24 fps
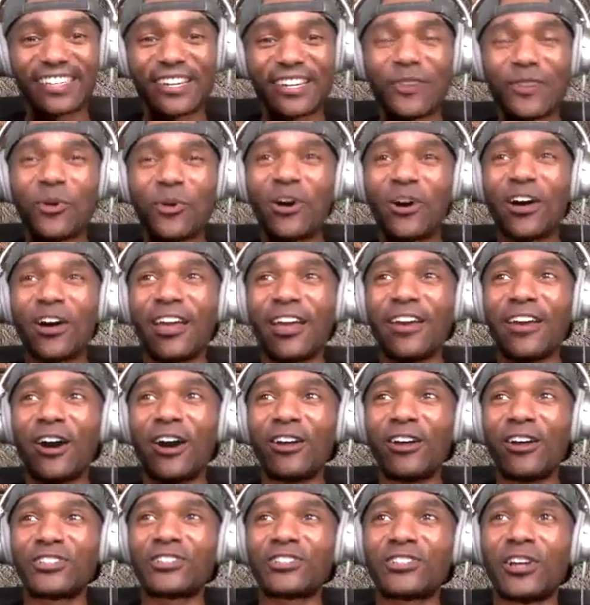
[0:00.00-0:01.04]
Well, and like
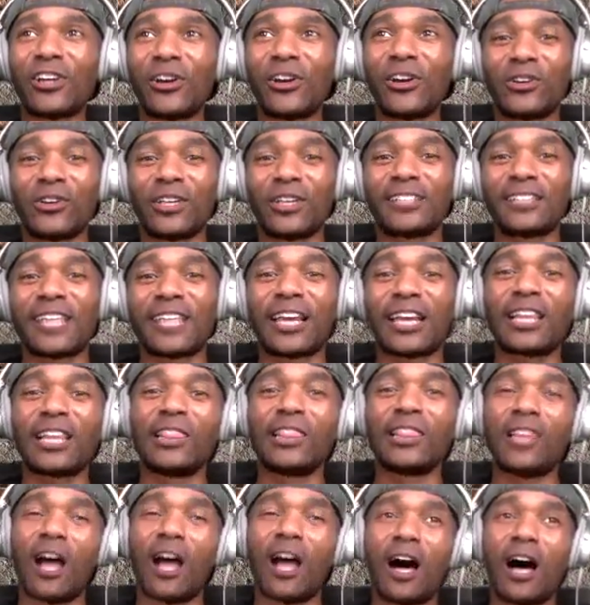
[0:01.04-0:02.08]
also it's like a
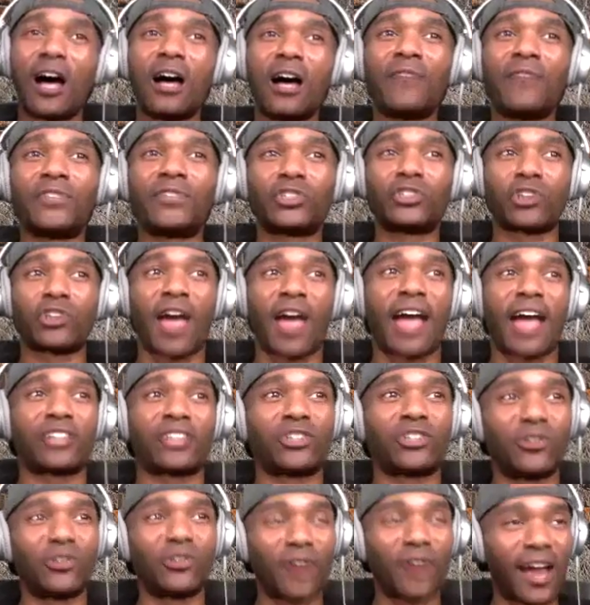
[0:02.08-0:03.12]
law of
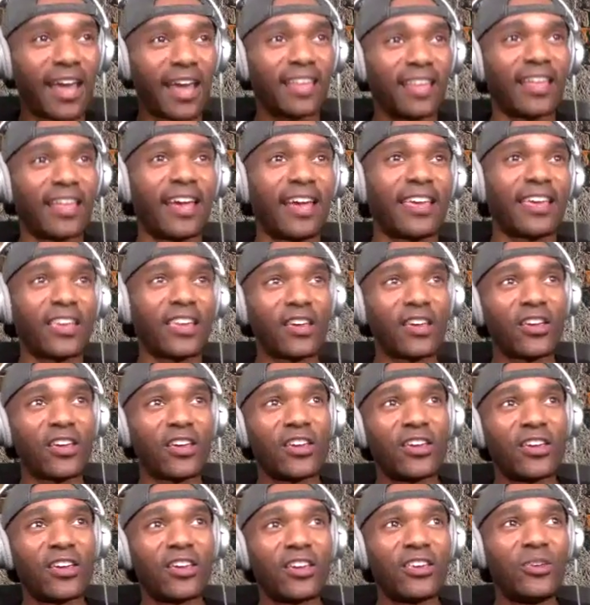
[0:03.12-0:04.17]
attraction, right? Like,
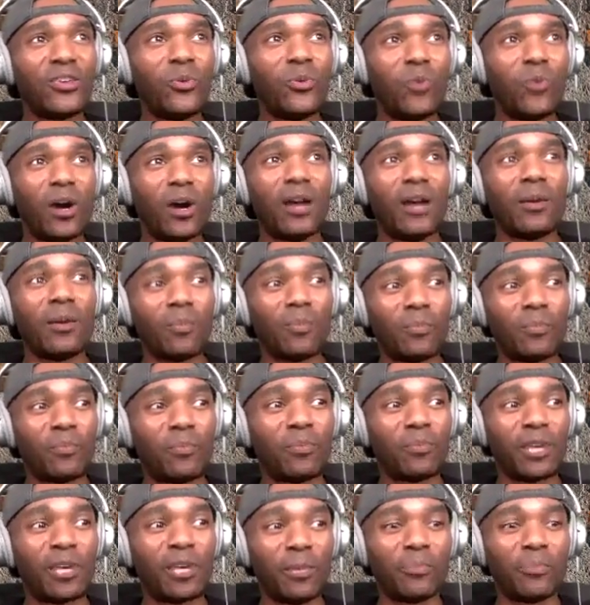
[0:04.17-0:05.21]
you want
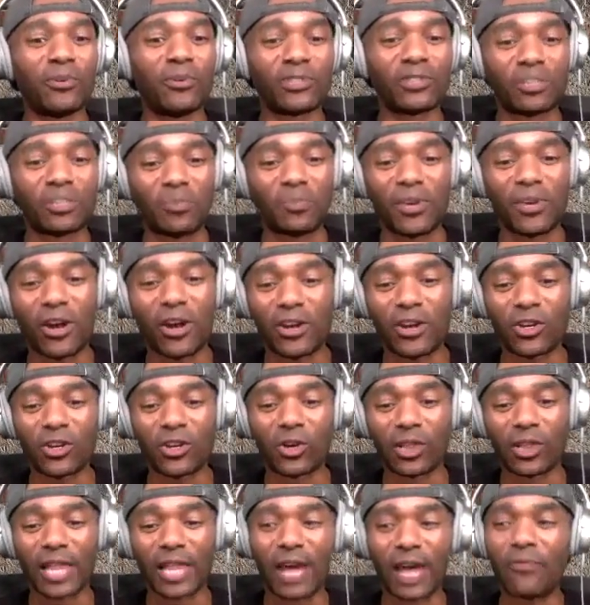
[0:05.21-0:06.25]
people to be on
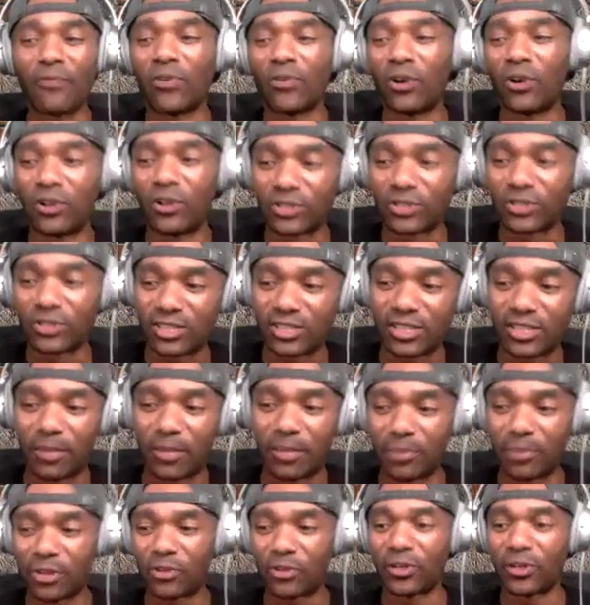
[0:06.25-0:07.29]
your level to
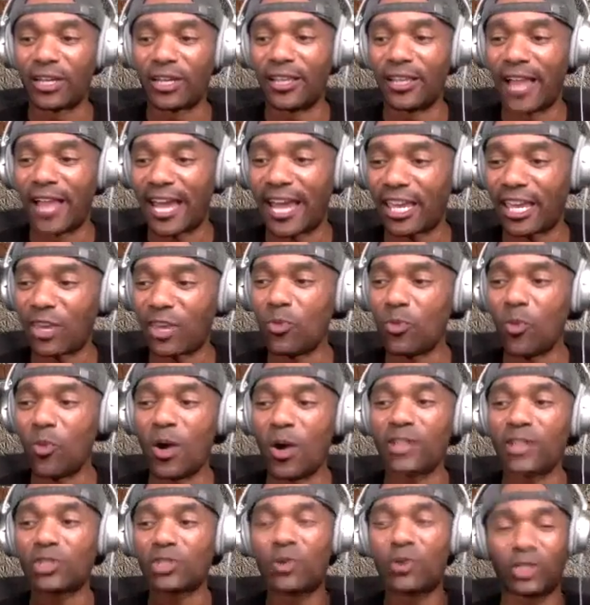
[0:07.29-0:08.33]
some degree. Like, you
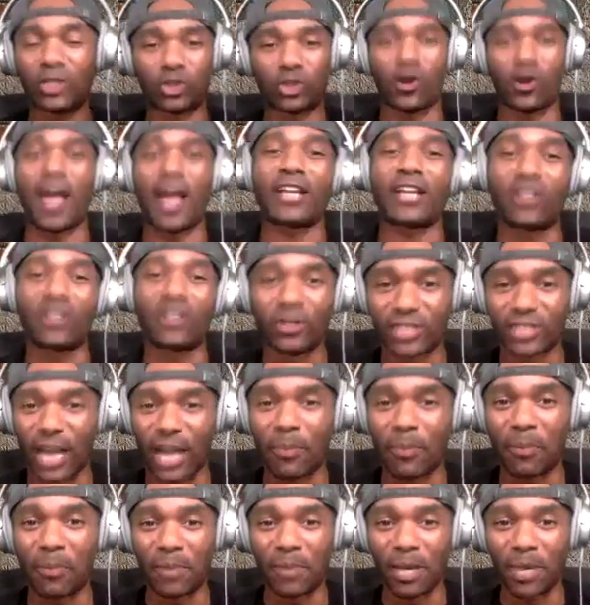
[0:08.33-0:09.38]
want to attract those
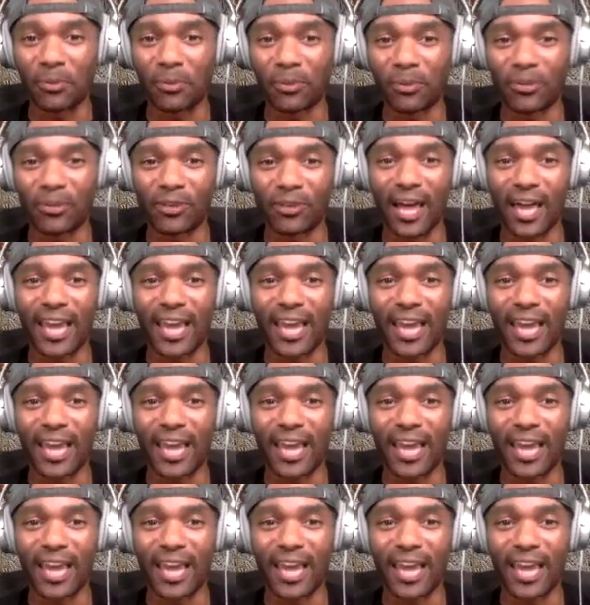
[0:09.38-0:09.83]
type of people.